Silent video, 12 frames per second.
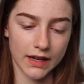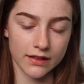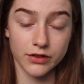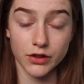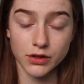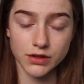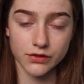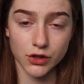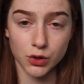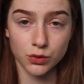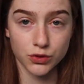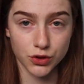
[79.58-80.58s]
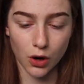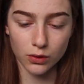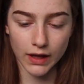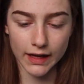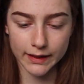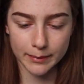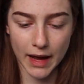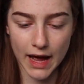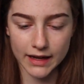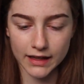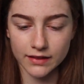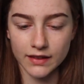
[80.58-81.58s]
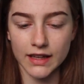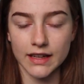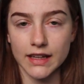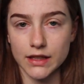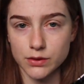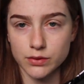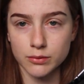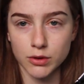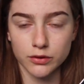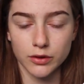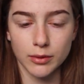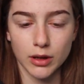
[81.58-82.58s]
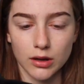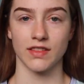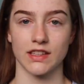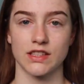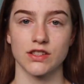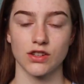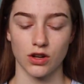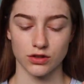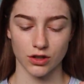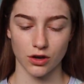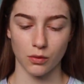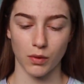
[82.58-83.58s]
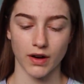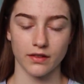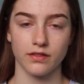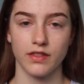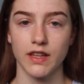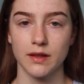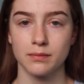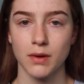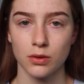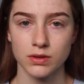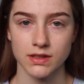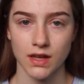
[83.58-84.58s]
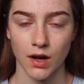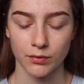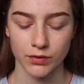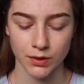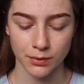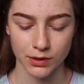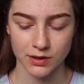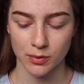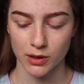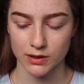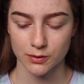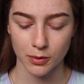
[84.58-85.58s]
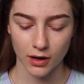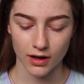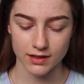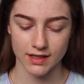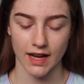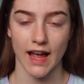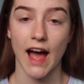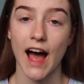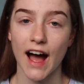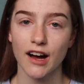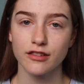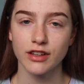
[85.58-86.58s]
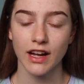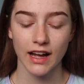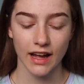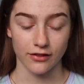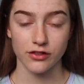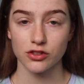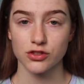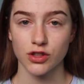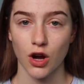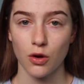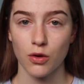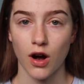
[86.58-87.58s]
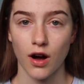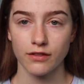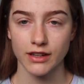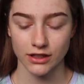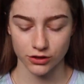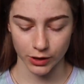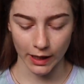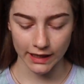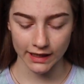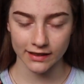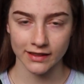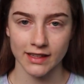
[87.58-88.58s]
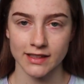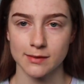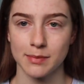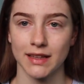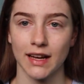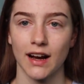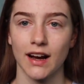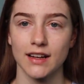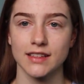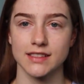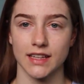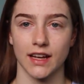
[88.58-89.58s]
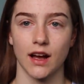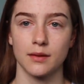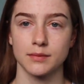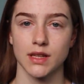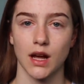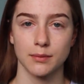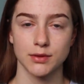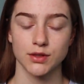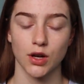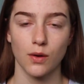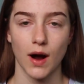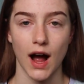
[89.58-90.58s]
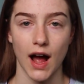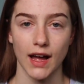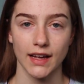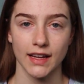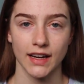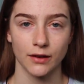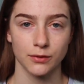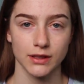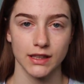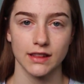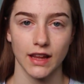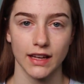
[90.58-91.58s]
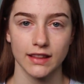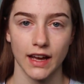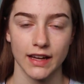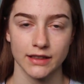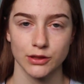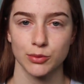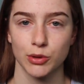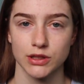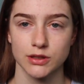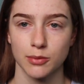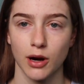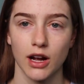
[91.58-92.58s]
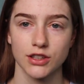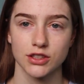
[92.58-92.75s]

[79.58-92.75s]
and for those of you who don't like the padding, it is removable. This is also one of the most comfortable sports bras I have. I feel so confident training in this because it comes up so high, and I really like that in a sports bra